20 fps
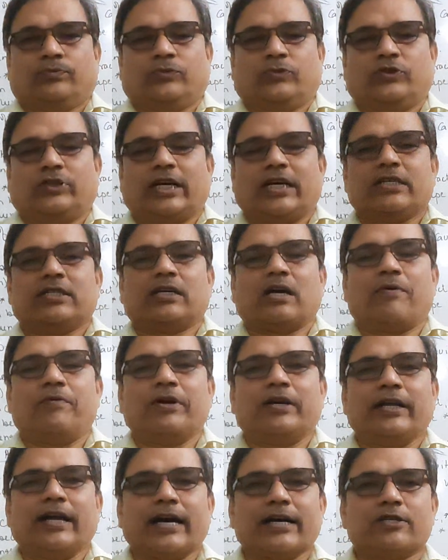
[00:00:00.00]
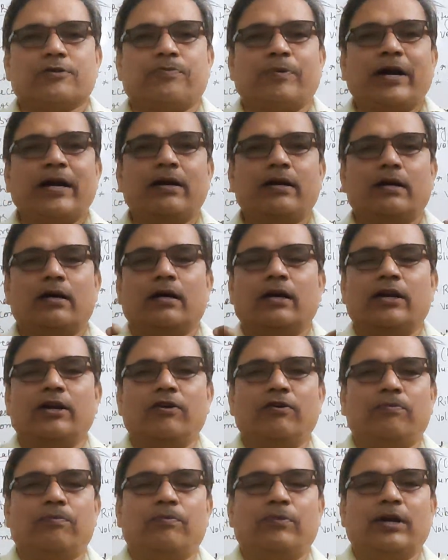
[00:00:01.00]
chest cavity expand,
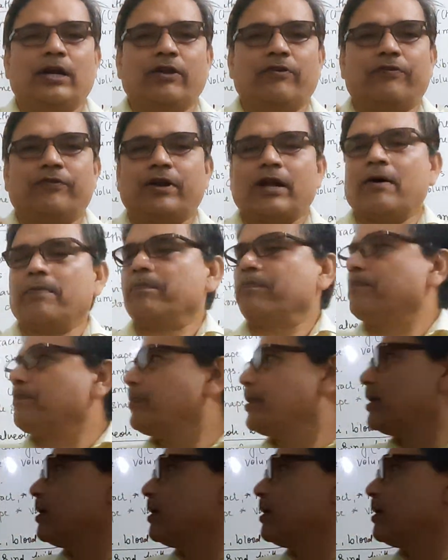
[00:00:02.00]
rib lift up,